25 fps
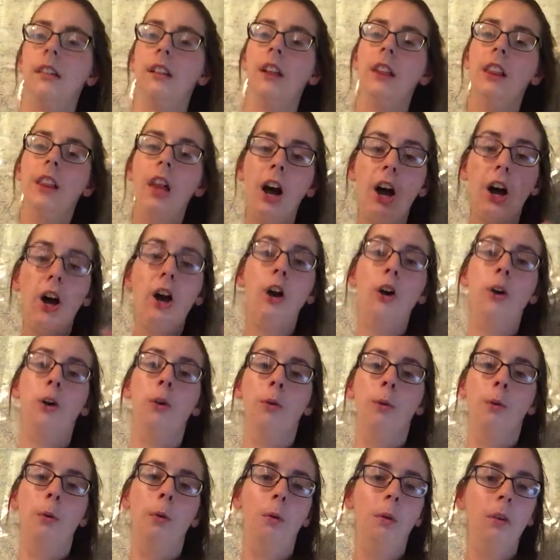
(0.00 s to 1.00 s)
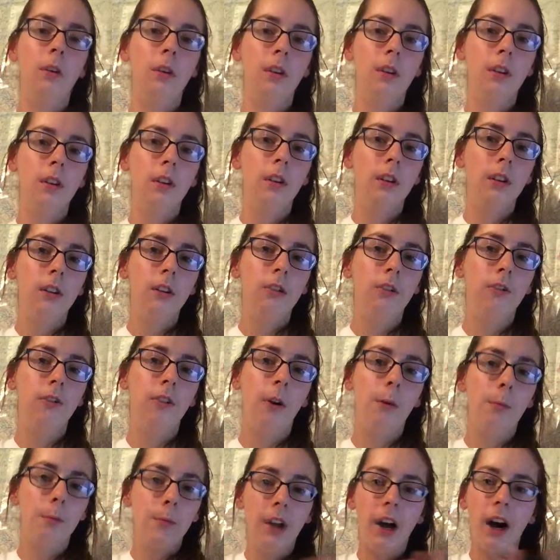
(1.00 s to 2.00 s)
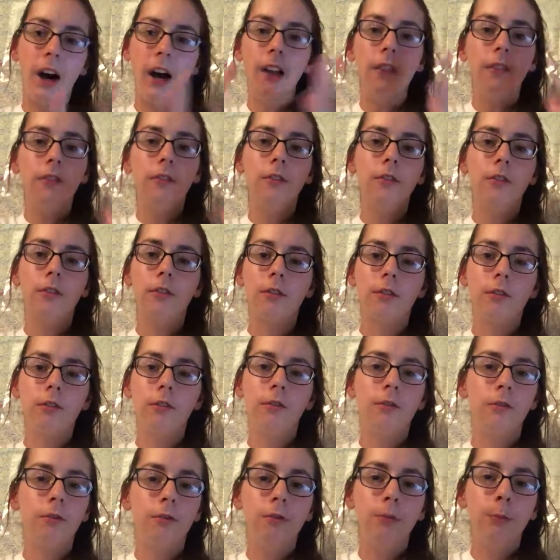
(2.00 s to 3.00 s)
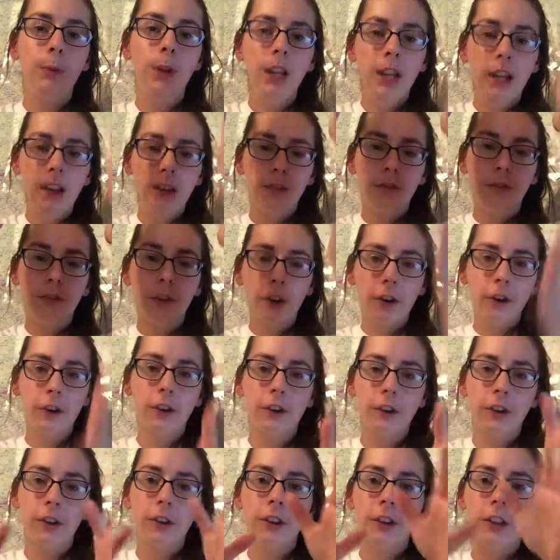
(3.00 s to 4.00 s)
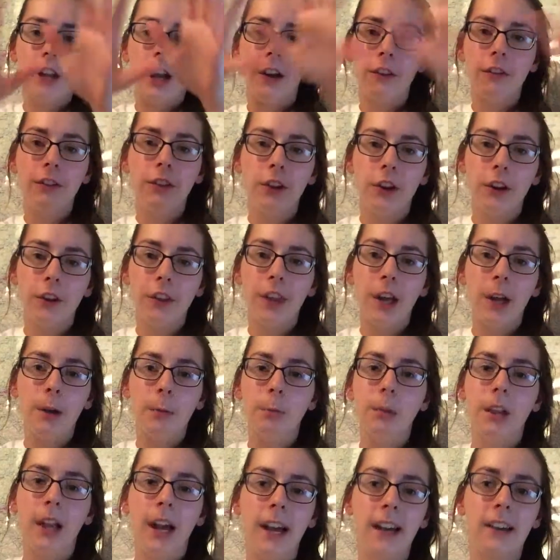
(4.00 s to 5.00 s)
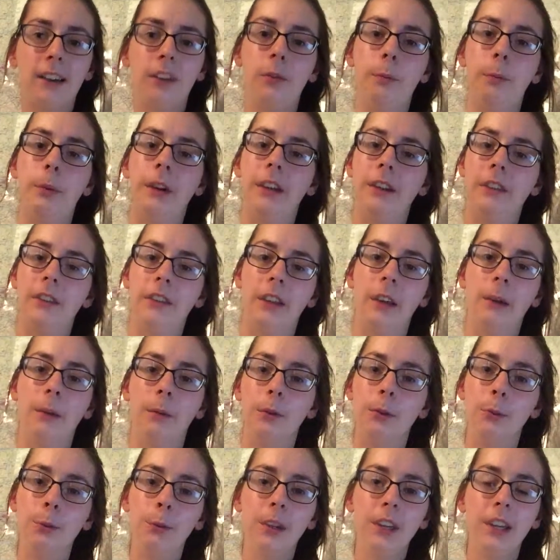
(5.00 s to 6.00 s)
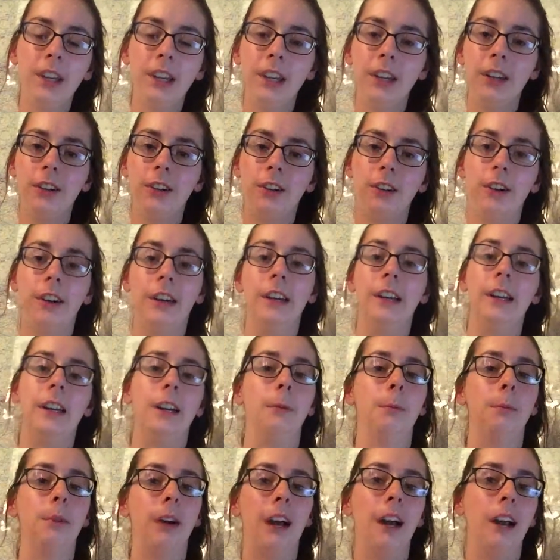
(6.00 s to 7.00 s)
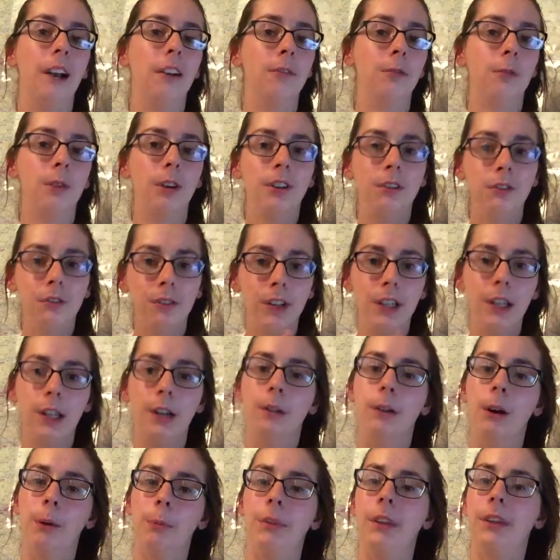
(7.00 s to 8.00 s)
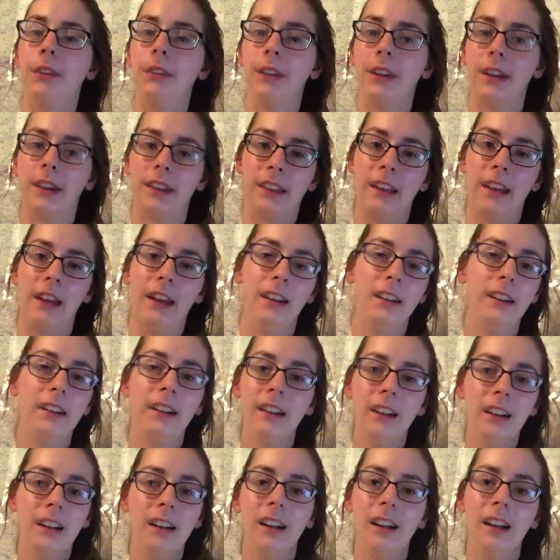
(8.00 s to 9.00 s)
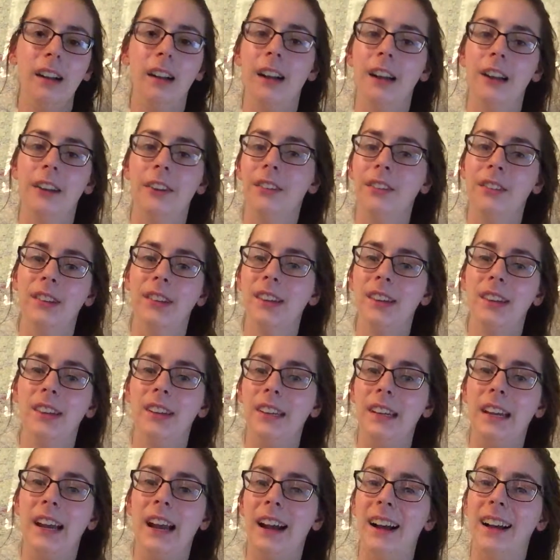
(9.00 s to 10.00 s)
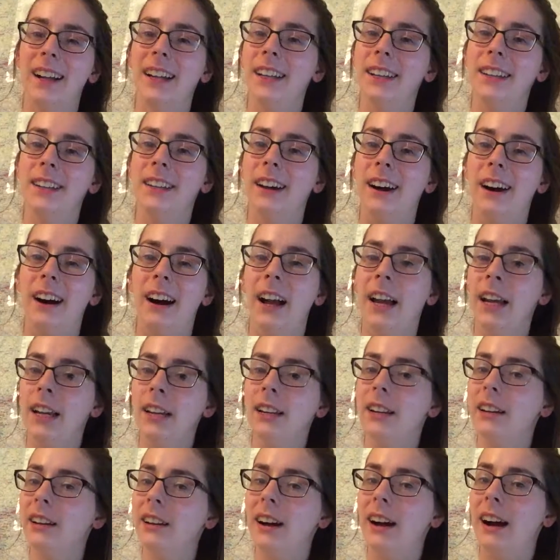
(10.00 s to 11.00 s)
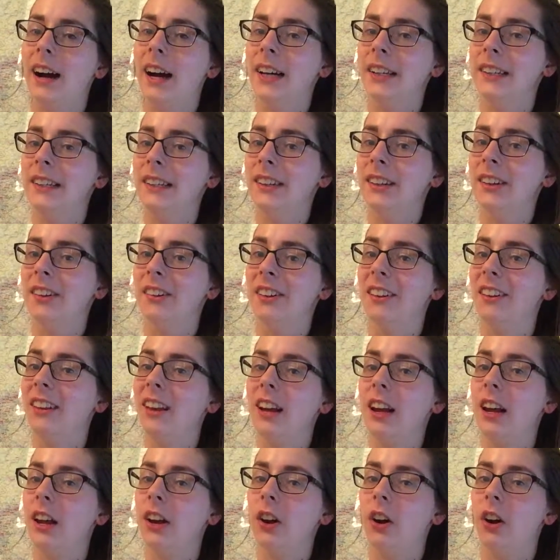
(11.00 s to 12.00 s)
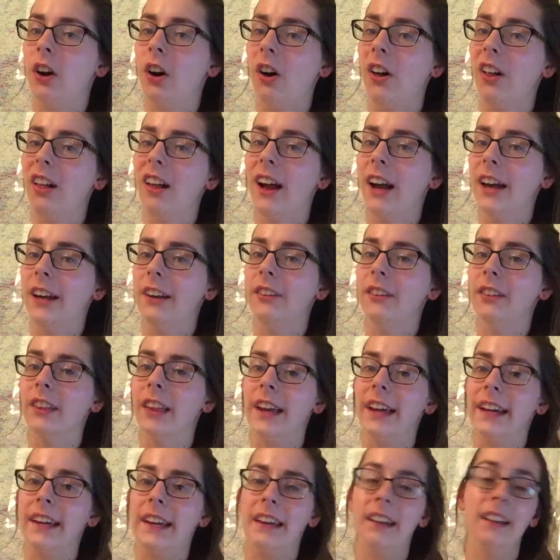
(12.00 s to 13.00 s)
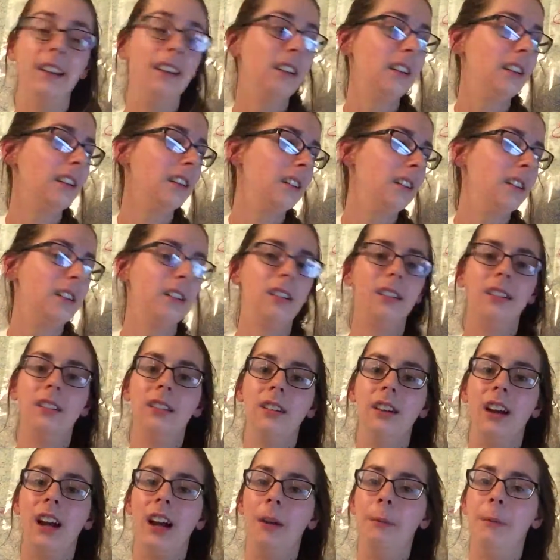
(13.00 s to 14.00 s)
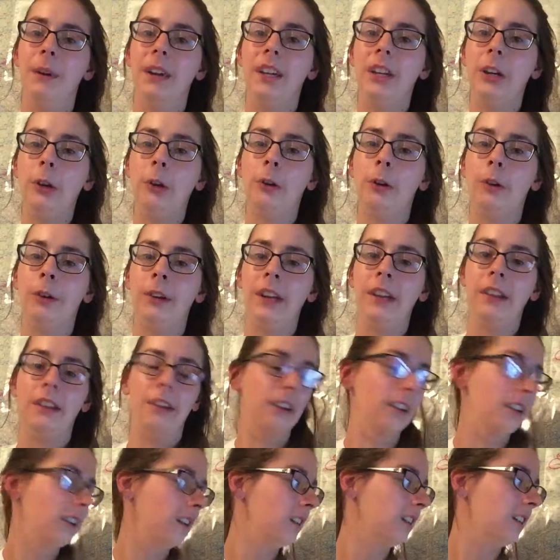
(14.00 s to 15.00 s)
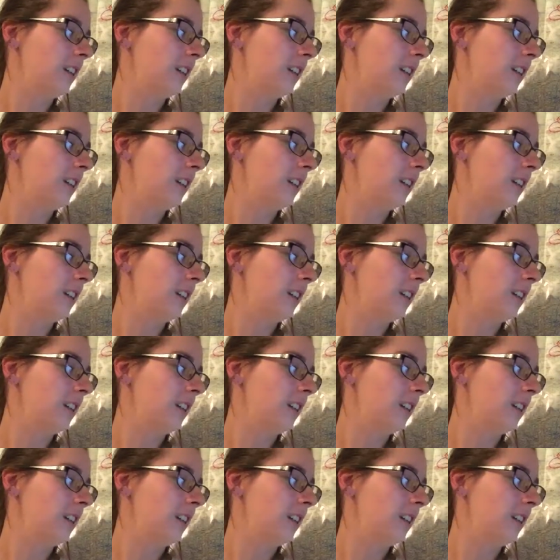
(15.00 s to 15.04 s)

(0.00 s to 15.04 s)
Hello! From not being vertical and having all that black space. That was really annoying. I have one video up that's like that. And yeah, not ideal at all. I don't like it. I bet you don't either.